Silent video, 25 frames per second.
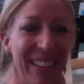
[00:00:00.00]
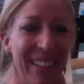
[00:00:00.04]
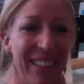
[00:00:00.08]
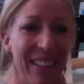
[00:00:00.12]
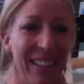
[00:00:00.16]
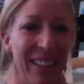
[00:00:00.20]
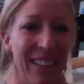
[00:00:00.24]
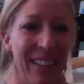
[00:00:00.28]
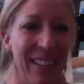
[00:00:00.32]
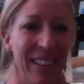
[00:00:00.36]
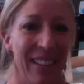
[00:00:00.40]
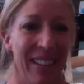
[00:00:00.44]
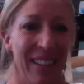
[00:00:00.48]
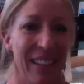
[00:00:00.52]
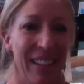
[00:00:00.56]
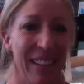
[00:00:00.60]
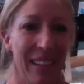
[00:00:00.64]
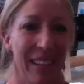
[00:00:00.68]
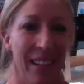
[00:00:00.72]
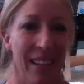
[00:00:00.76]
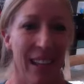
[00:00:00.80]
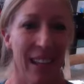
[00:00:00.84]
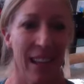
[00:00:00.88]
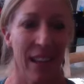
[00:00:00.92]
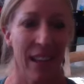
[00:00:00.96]
And
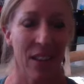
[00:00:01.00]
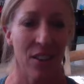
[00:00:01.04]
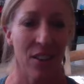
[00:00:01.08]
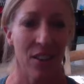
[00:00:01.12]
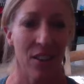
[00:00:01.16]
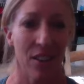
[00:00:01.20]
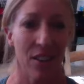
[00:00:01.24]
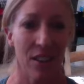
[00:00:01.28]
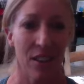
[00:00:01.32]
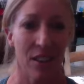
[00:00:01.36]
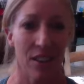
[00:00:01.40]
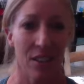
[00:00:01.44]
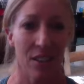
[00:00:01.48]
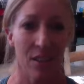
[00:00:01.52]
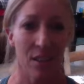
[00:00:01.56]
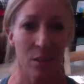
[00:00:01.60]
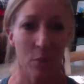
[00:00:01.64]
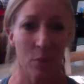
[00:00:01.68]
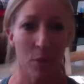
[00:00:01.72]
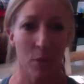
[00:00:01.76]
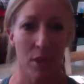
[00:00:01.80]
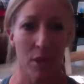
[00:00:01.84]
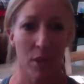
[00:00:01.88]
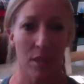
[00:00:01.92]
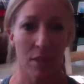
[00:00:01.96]
an anchor into the
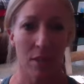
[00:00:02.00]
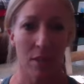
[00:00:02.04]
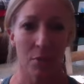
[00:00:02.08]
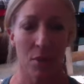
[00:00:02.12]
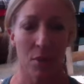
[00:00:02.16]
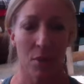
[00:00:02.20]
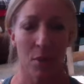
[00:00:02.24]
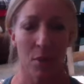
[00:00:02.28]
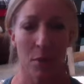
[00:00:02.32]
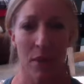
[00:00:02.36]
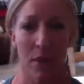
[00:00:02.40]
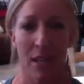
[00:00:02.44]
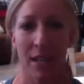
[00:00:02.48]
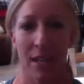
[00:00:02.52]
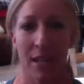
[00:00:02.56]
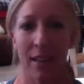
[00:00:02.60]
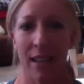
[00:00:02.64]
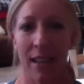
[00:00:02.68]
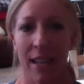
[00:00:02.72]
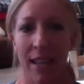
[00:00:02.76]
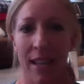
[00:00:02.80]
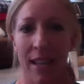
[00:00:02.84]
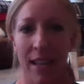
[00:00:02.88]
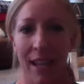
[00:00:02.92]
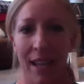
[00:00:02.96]
present moment. And
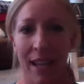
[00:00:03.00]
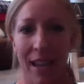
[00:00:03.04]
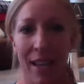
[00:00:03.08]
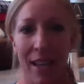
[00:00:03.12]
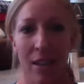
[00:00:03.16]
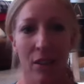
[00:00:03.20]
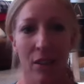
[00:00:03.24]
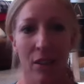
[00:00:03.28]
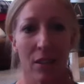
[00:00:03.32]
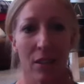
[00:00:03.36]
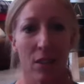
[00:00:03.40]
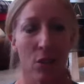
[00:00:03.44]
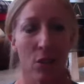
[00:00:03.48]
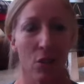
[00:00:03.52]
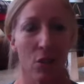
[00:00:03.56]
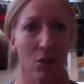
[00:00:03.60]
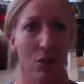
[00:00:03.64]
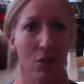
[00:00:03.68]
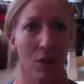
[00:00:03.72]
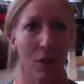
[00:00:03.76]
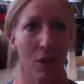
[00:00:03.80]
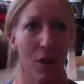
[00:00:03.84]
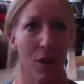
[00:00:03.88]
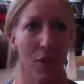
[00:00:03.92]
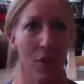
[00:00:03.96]
like an anchor that you
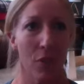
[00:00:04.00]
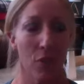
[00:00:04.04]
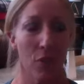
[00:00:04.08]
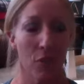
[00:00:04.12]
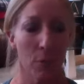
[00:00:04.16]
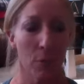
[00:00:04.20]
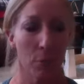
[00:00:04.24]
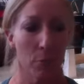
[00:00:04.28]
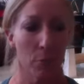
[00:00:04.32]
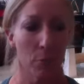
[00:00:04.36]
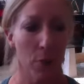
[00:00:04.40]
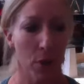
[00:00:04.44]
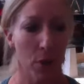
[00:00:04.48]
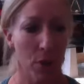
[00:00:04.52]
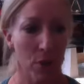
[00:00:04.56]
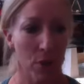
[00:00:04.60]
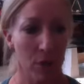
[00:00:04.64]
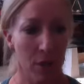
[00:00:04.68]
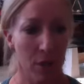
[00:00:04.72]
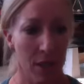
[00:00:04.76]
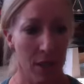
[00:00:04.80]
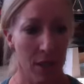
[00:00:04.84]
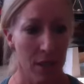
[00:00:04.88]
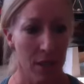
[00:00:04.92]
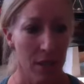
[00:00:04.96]
throw off of a
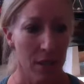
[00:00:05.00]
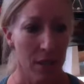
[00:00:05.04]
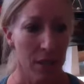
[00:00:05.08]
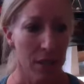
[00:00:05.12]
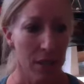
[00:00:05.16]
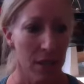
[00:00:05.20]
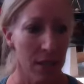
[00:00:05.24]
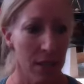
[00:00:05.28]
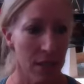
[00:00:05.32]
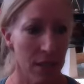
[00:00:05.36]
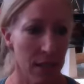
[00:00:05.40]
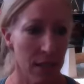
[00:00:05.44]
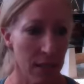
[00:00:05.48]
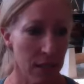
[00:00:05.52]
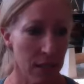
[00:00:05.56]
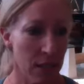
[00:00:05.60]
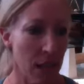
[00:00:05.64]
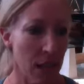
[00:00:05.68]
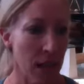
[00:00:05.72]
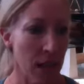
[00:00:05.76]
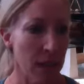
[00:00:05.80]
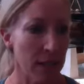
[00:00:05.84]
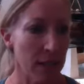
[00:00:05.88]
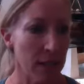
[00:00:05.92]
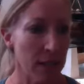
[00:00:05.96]
boat, it like
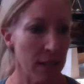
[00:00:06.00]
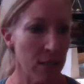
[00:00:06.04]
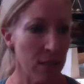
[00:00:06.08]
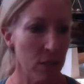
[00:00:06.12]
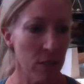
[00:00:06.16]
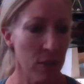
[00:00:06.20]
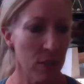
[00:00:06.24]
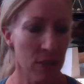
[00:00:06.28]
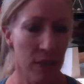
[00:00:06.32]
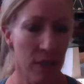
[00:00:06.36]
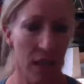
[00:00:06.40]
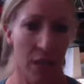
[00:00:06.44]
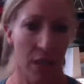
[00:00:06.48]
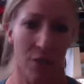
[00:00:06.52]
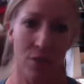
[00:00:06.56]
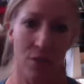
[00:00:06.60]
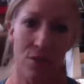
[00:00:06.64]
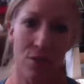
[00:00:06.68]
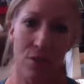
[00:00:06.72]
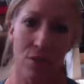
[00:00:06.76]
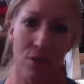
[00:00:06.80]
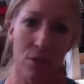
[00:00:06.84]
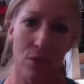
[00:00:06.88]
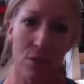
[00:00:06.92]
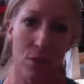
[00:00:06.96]
ties you or tethers
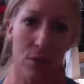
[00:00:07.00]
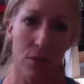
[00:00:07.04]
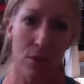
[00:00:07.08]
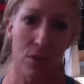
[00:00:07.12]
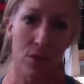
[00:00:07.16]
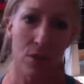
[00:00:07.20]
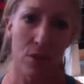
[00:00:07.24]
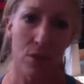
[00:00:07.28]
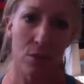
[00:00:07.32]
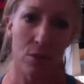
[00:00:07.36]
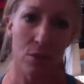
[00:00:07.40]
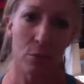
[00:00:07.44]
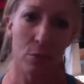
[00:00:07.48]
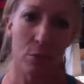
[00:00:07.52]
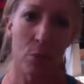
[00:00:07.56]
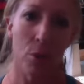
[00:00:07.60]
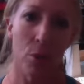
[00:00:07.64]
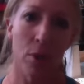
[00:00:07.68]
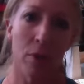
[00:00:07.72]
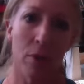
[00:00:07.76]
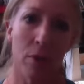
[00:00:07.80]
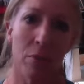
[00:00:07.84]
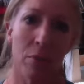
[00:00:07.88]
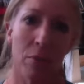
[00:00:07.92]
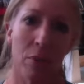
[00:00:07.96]
you to a certain
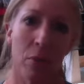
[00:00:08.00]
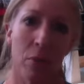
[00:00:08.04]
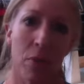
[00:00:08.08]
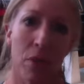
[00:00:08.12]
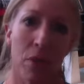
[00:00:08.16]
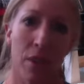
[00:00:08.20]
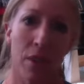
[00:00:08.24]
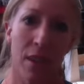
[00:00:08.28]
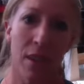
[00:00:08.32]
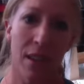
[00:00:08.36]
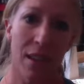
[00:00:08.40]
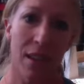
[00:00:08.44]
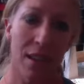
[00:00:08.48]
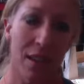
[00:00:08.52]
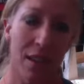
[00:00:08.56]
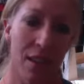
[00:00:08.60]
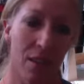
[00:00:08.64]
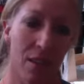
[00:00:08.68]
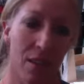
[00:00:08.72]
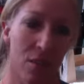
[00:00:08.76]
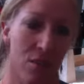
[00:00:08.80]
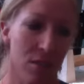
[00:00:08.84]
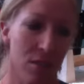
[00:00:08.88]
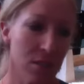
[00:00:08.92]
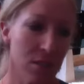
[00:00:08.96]
point, but within
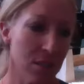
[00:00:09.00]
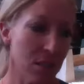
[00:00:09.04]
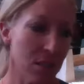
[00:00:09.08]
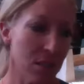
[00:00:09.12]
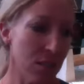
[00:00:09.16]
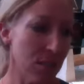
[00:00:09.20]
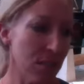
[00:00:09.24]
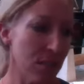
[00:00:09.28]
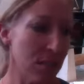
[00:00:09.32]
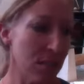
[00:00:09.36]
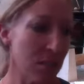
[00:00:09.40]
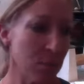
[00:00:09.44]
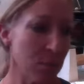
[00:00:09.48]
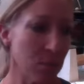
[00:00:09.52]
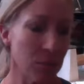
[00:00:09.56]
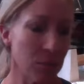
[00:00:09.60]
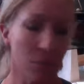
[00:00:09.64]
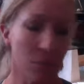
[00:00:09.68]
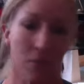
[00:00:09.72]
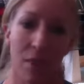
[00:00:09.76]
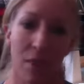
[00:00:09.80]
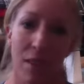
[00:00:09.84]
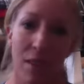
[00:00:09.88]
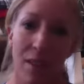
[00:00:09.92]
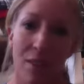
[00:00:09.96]
there's still some
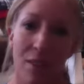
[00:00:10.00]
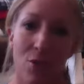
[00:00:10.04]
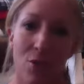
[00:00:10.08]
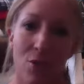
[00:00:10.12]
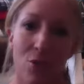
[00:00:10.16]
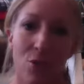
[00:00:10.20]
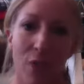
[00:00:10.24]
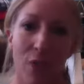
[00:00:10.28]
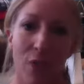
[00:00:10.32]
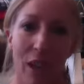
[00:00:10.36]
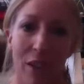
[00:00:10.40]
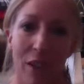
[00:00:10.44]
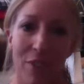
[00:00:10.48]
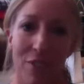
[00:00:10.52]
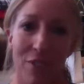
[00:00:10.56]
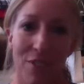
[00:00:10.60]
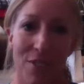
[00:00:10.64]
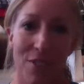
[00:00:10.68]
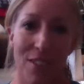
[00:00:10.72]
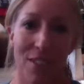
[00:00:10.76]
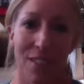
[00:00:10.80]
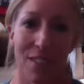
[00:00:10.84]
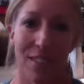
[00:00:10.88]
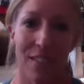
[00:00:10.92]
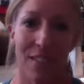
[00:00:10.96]

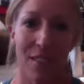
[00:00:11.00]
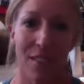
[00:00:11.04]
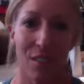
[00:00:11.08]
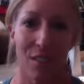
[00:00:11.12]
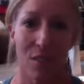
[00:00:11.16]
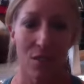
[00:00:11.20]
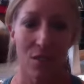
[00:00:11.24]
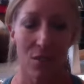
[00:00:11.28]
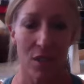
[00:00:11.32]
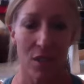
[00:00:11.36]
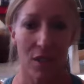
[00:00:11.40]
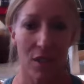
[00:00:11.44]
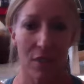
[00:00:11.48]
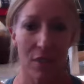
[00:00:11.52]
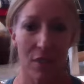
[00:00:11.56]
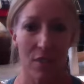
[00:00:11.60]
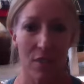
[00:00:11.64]
drift, a little drift.